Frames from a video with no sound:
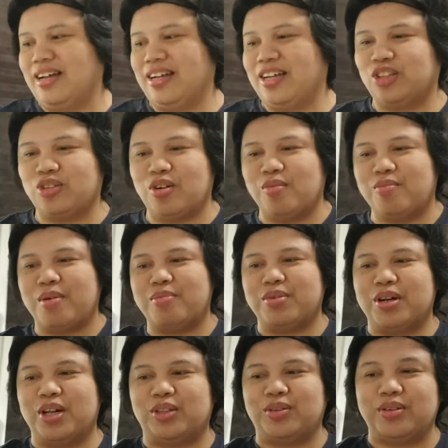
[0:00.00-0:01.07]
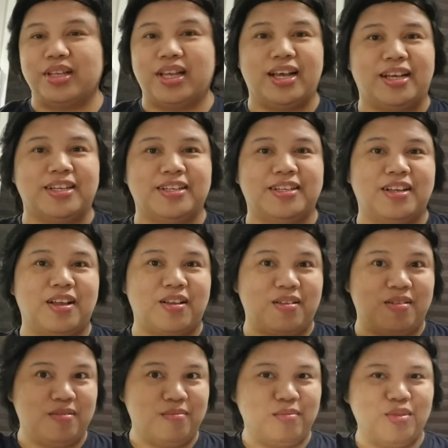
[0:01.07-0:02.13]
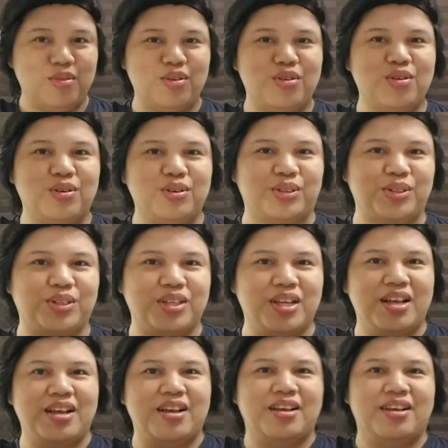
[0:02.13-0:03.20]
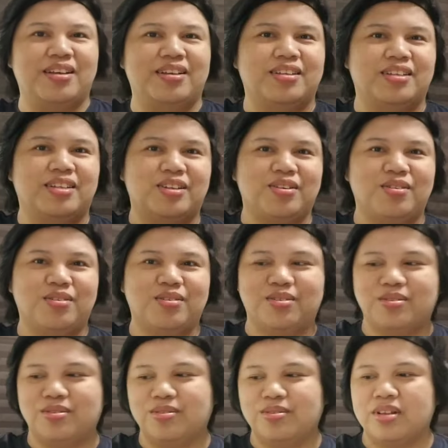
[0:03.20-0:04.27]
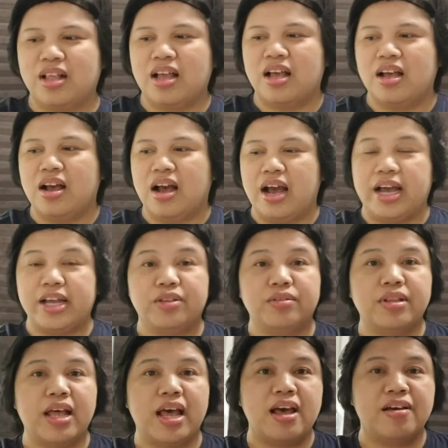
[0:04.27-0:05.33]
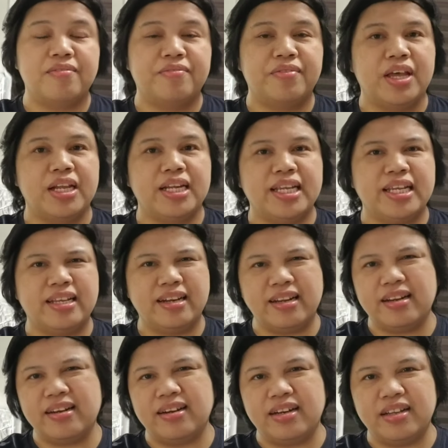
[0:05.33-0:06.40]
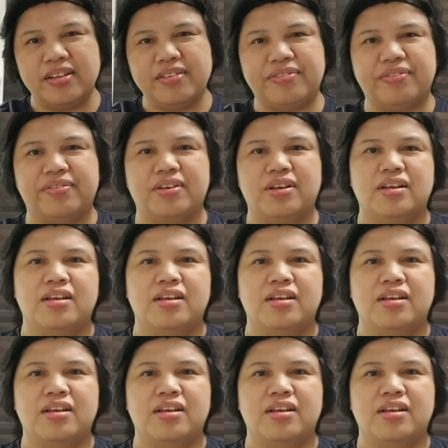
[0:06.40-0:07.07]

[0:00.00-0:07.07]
Ito, paborito niya. Monggos. So I don't have any green leaf